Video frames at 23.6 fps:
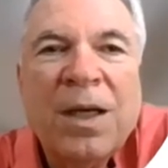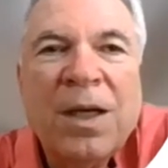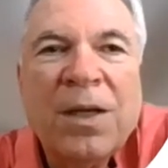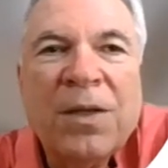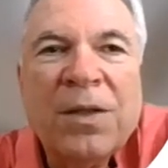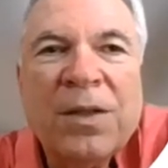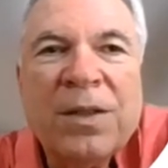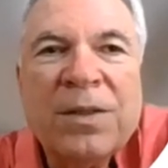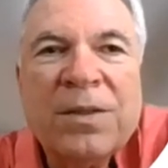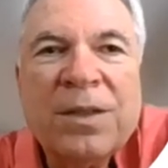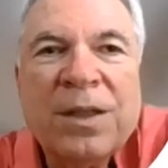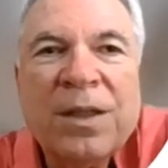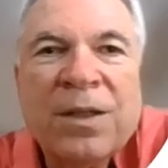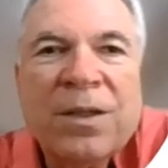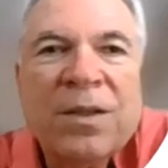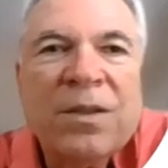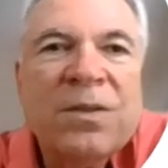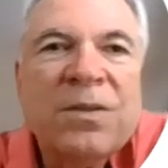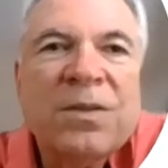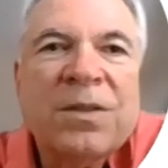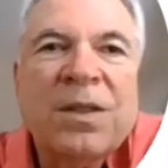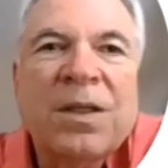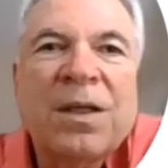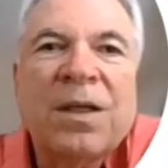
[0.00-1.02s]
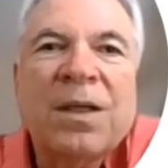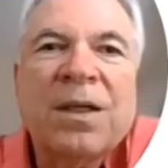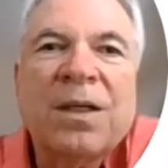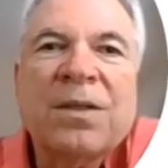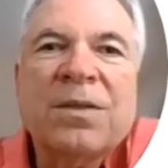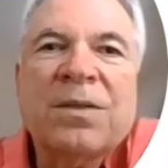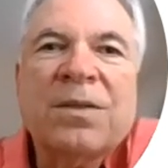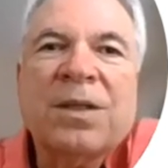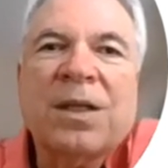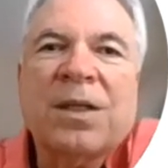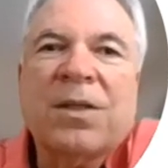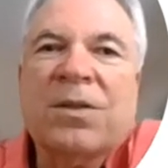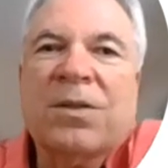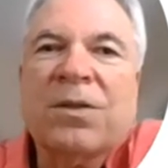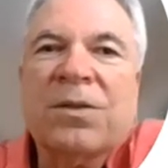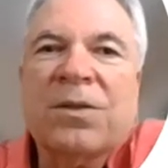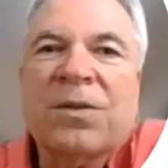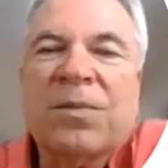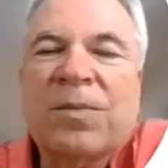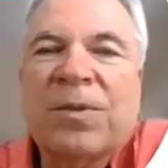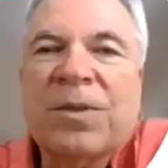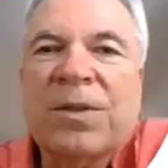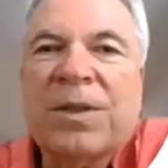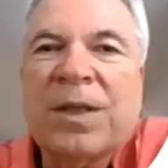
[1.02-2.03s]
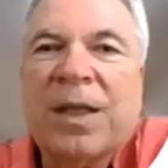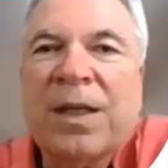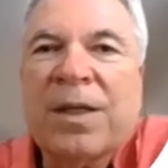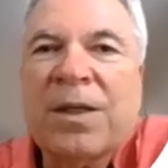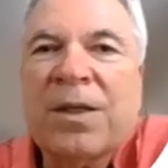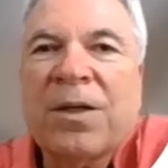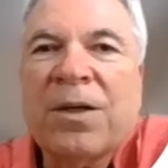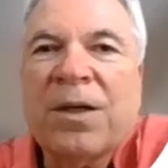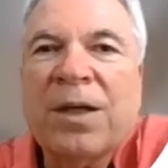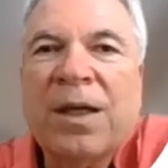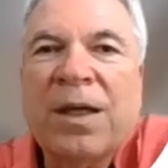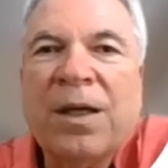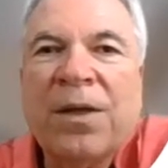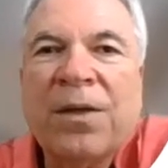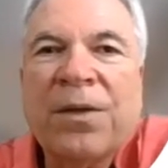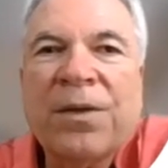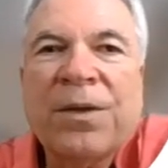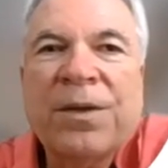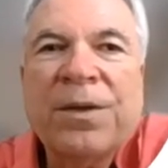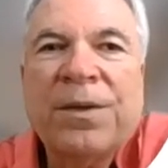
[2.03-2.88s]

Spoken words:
unless they are considered essential to protect her health.